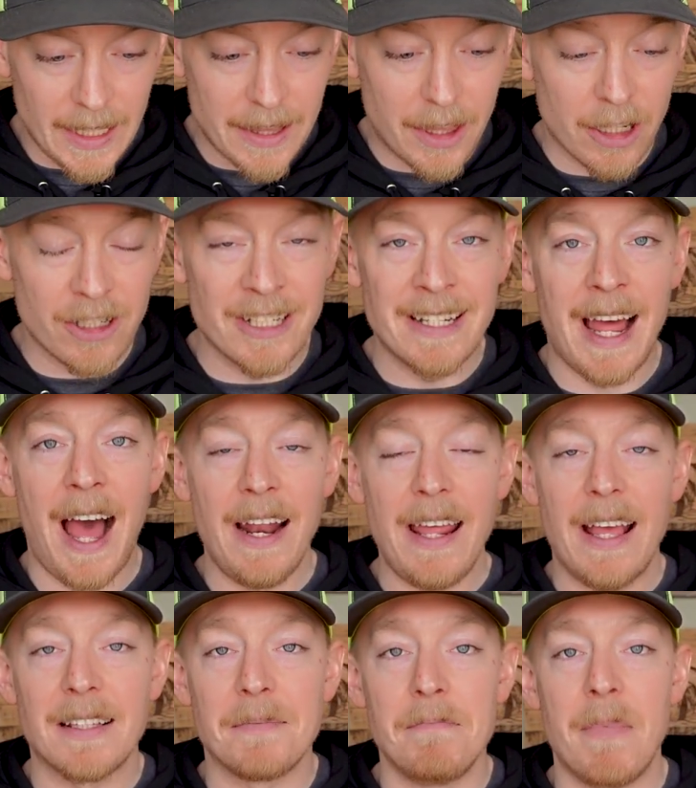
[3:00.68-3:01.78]
there's
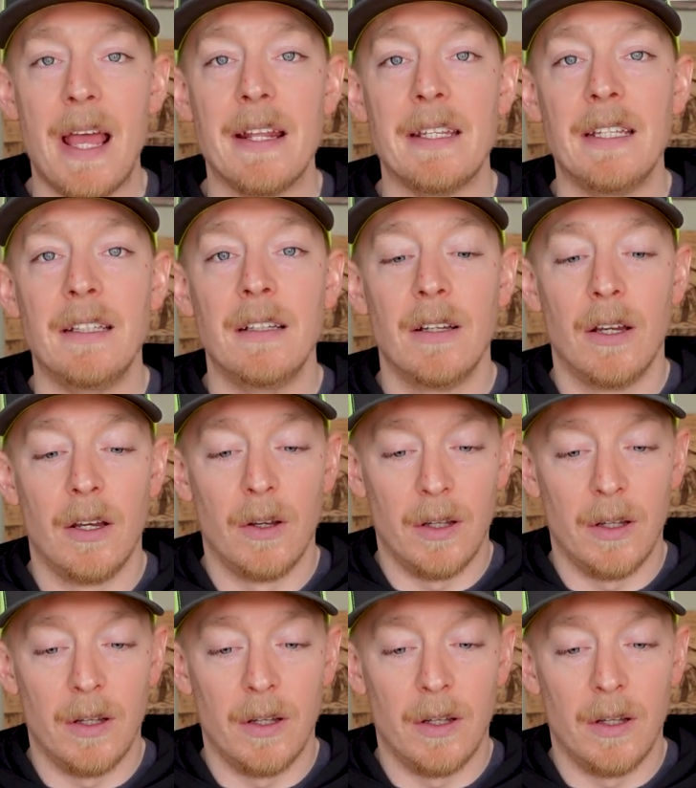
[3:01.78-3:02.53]
not as many